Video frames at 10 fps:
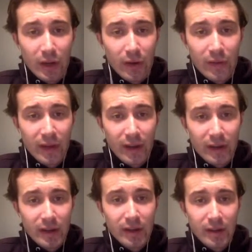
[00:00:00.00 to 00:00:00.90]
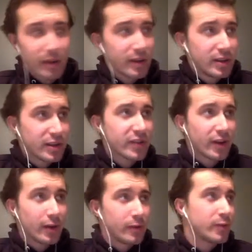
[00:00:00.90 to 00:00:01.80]
on that in
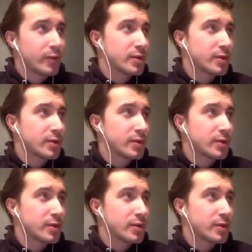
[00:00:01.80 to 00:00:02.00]
itself.